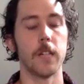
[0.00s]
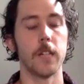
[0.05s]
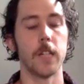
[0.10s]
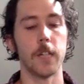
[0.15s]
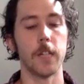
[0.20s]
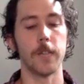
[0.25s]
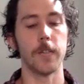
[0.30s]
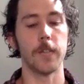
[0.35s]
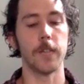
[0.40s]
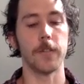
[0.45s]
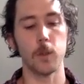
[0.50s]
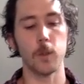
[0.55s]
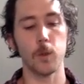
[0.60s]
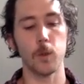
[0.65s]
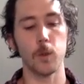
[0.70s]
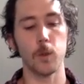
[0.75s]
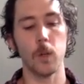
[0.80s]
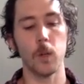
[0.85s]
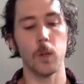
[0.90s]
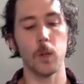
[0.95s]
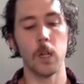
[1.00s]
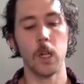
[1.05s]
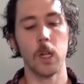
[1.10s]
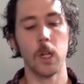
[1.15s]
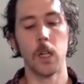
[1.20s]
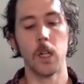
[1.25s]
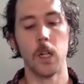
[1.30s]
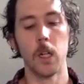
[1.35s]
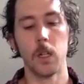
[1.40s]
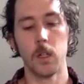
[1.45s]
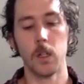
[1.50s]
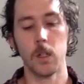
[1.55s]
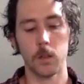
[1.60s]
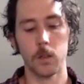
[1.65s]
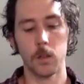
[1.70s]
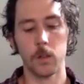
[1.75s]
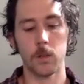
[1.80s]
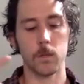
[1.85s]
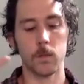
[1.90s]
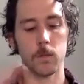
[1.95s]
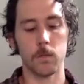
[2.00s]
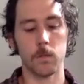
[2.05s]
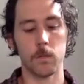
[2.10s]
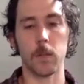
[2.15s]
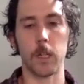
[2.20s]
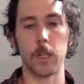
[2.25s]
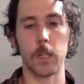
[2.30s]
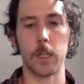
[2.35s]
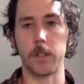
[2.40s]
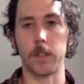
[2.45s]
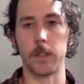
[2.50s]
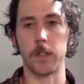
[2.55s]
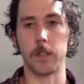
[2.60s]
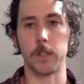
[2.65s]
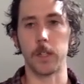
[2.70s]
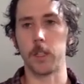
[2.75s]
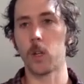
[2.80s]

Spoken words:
if you, like I said,